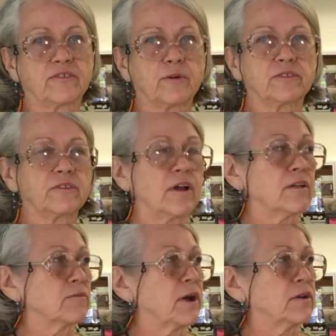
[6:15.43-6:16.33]
So it's an
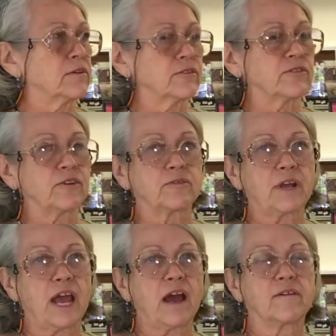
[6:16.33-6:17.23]
all-around good
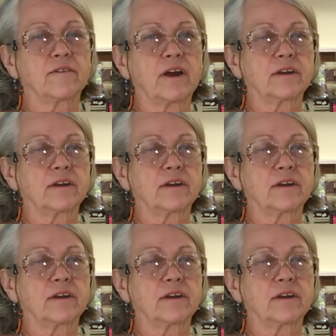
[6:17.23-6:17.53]
stone to have.